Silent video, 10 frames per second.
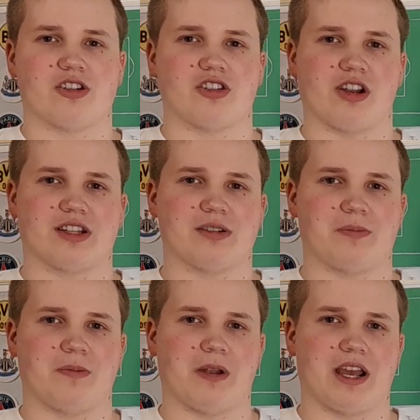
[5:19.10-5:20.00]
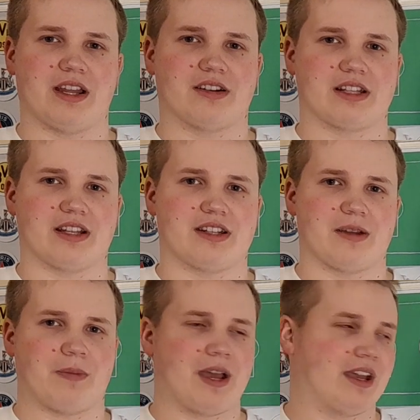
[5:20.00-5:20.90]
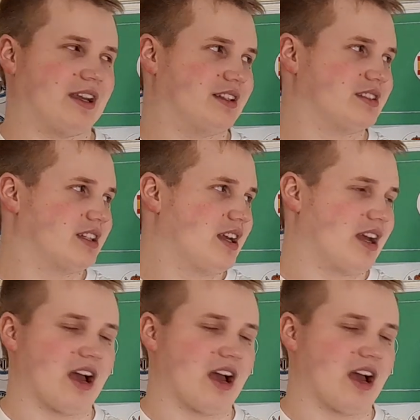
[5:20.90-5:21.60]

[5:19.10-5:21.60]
quality player that Depay is.